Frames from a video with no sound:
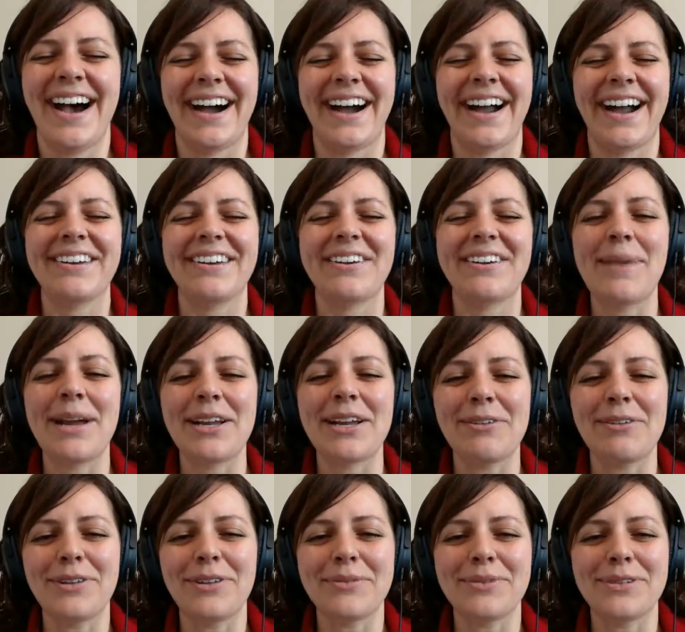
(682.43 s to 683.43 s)
I know
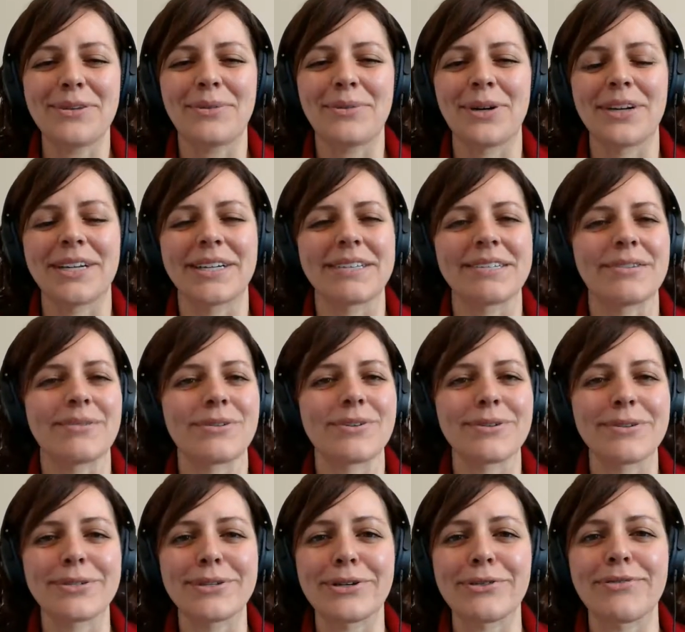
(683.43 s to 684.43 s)
many of you do work in
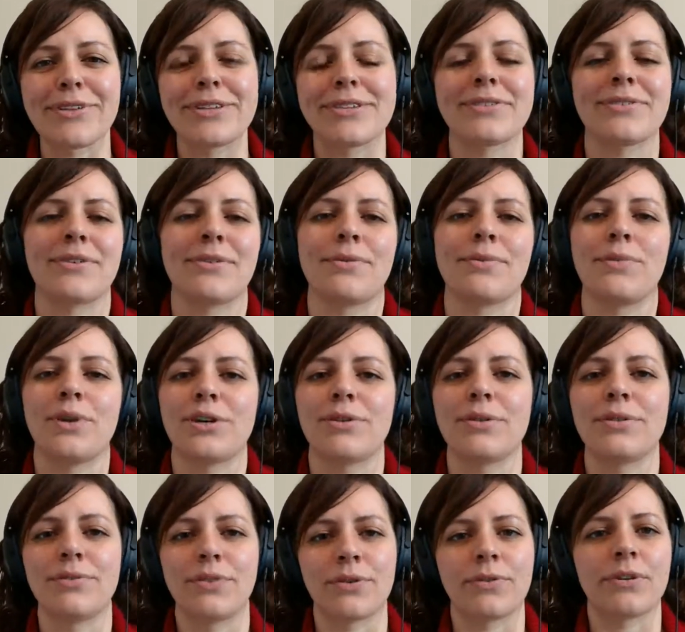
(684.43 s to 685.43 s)
social service or work
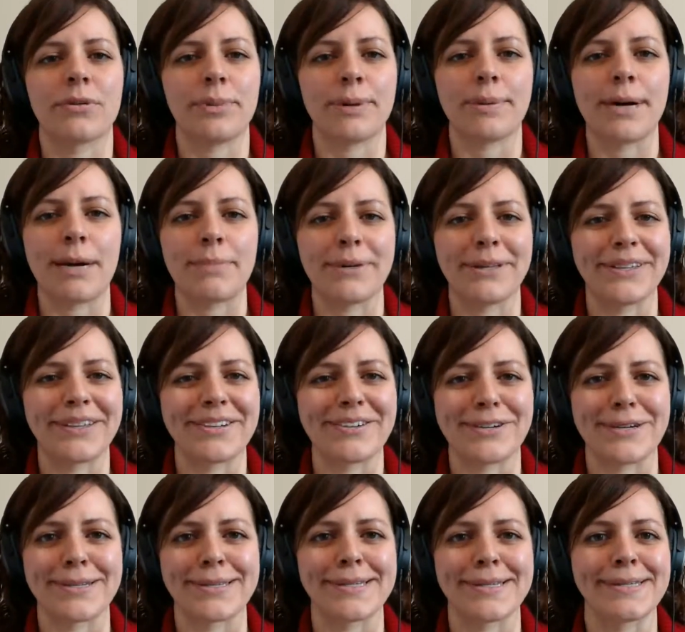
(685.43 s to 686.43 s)
with vulnerable
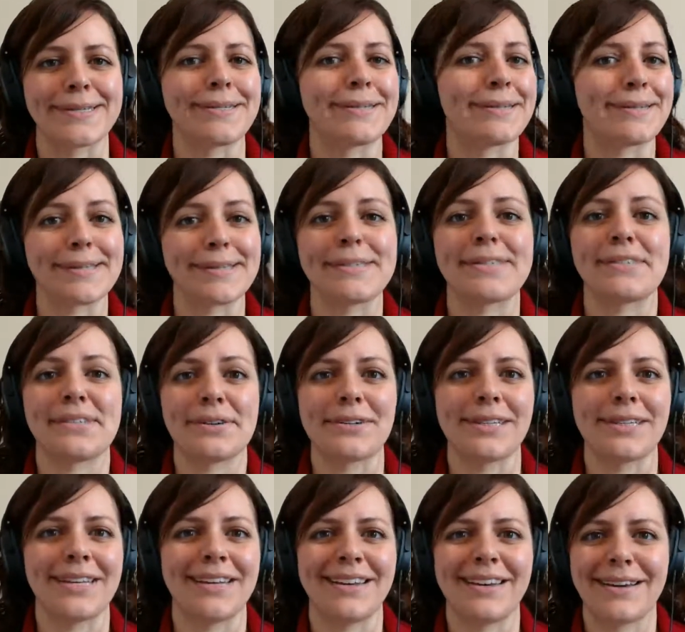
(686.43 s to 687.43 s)
populations. And so this is
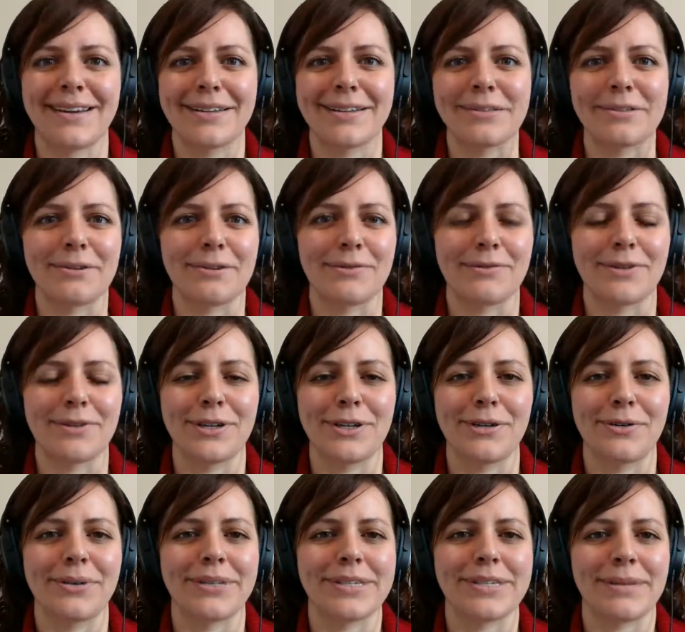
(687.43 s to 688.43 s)
certainly a concern for
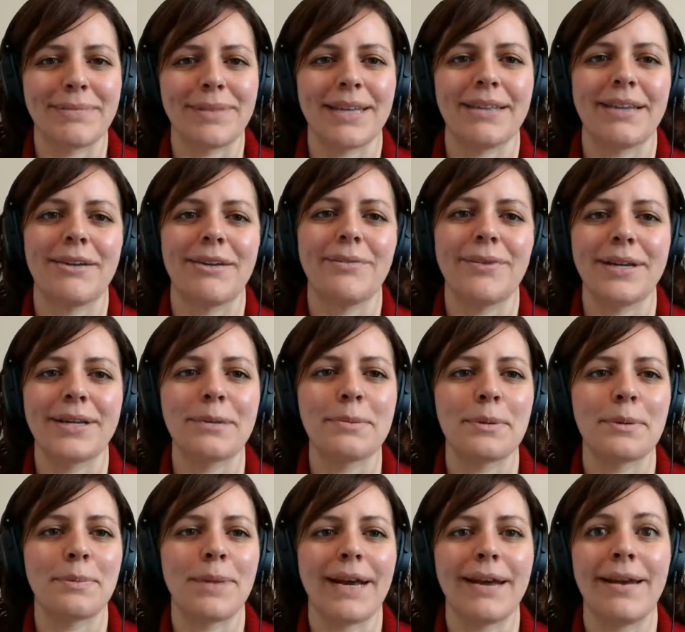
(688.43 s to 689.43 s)
you and something that you want to
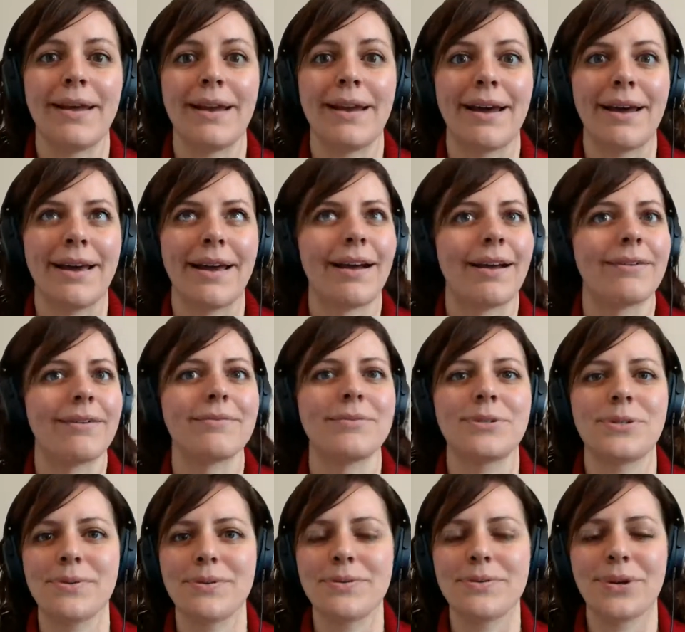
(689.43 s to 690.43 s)
keep in mind. And I
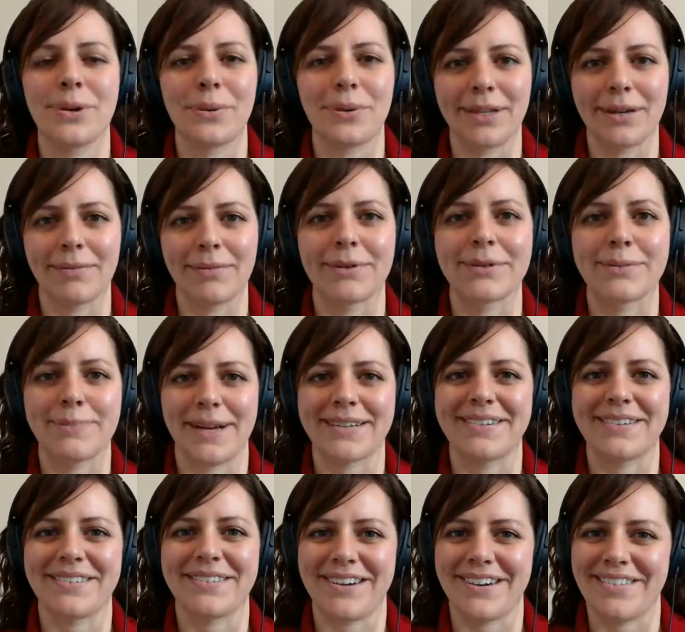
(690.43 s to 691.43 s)
totally
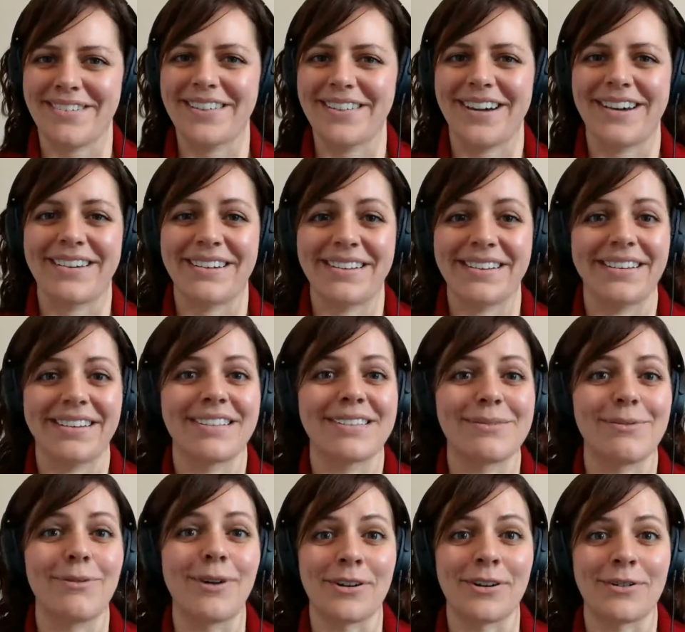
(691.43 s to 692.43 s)
respect and honor that. And I think
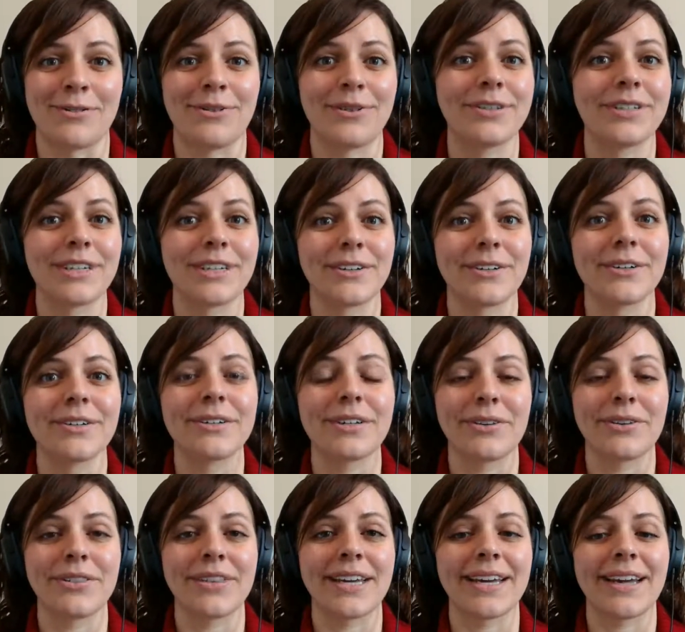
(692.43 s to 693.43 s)
it's wonderful that
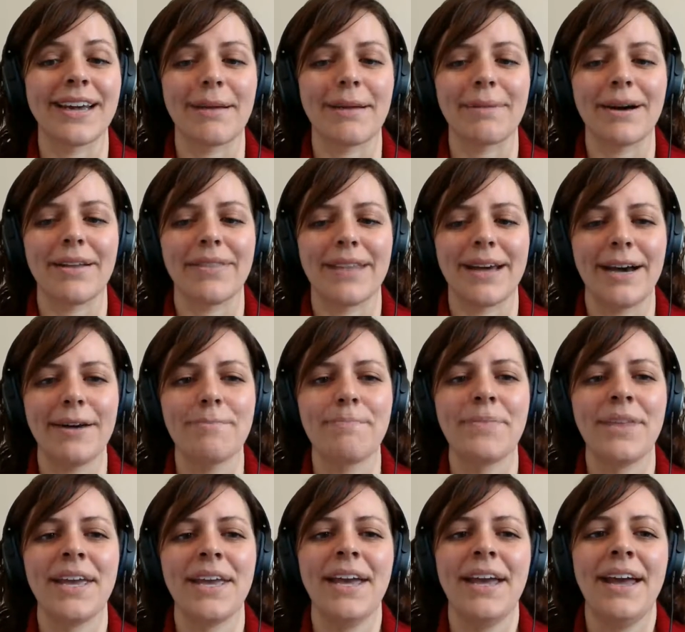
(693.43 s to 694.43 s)
you're thinking about
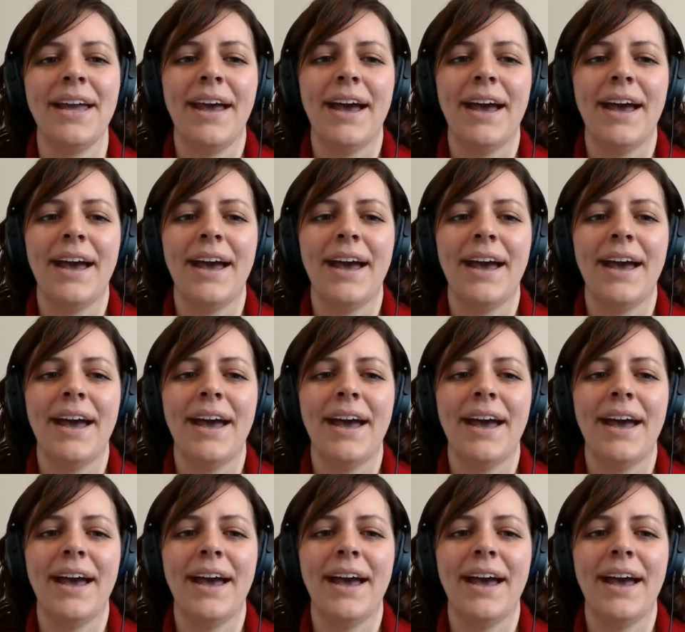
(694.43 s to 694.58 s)
that.